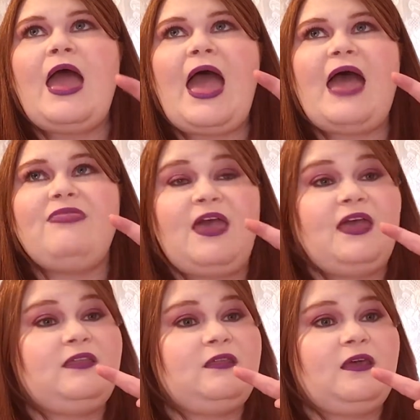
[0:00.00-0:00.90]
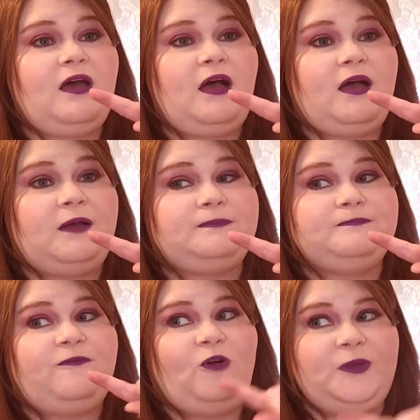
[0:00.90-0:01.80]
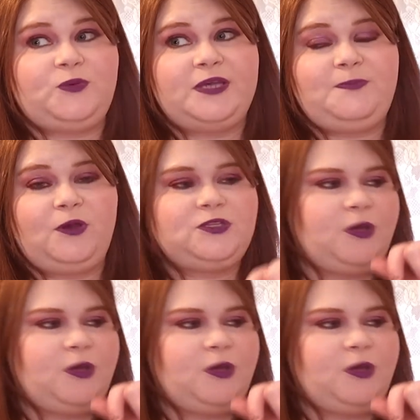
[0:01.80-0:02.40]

and then Fool Me Twice Book 2.